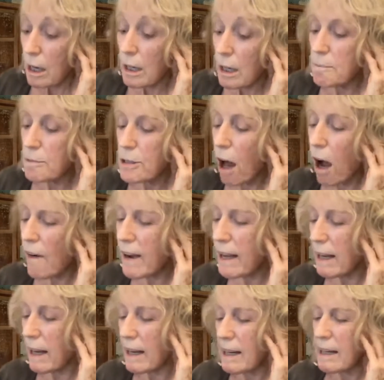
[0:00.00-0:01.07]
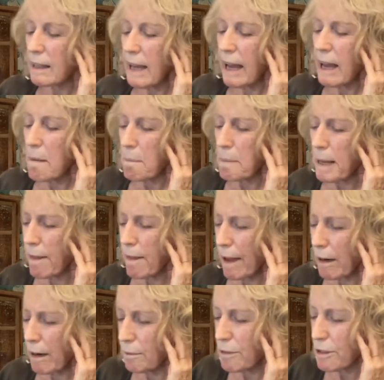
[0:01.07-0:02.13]
I'm sorry I can't be
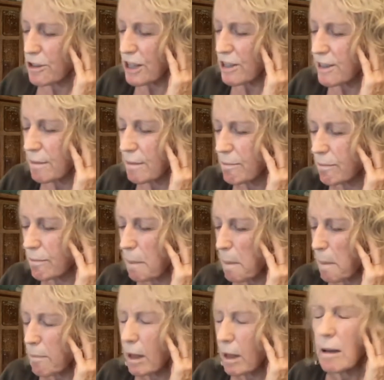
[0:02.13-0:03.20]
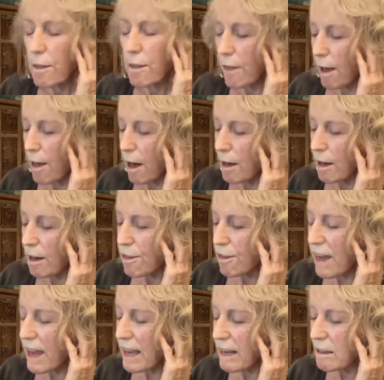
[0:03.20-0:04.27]
there. Just
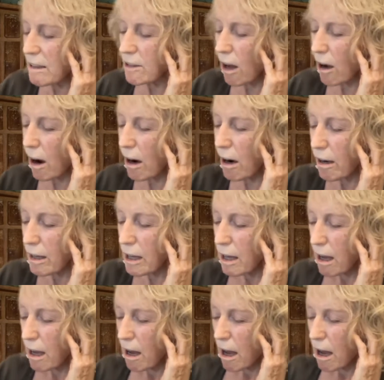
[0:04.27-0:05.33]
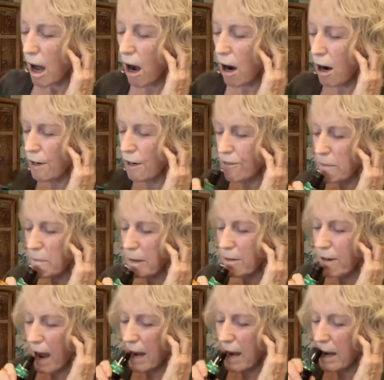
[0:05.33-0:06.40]
things are hard for me
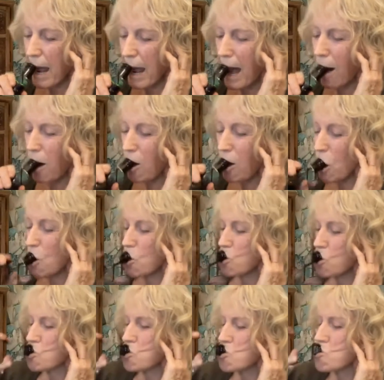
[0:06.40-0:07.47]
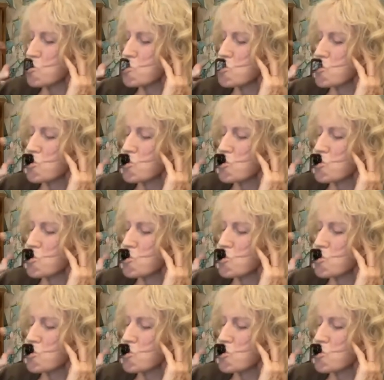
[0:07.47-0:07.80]
right now. I'm